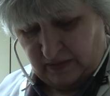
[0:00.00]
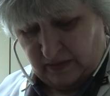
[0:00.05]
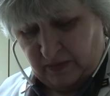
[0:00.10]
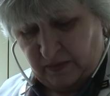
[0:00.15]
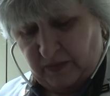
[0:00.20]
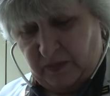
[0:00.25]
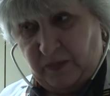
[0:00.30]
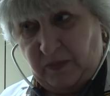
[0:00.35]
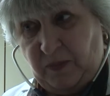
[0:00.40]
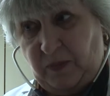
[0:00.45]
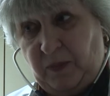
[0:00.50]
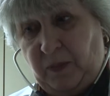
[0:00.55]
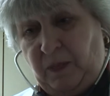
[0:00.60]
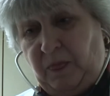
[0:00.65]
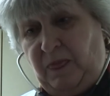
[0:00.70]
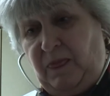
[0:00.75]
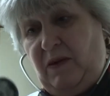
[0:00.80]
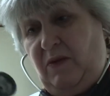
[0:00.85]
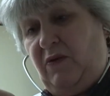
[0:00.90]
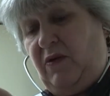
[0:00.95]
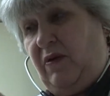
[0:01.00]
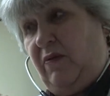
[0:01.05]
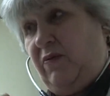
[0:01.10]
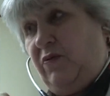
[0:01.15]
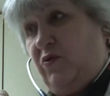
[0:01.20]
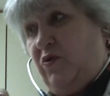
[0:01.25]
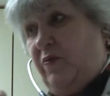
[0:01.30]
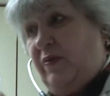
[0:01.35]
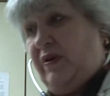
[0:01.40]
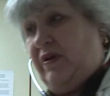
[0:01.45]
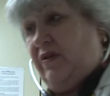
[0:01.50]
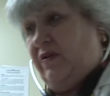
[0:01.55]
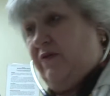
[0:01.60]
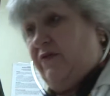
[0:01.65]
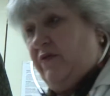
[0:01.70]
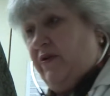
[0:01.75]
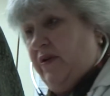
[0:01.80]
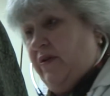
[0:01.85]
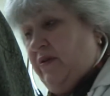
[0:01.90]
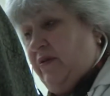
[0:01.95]
better not to get
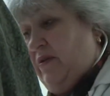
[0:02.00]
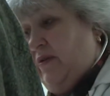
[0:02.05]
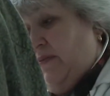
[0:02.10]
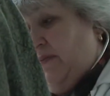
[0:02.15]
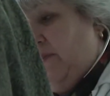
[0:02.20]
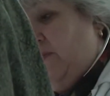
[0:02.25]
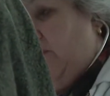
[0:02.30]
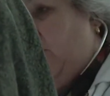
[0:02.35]
it in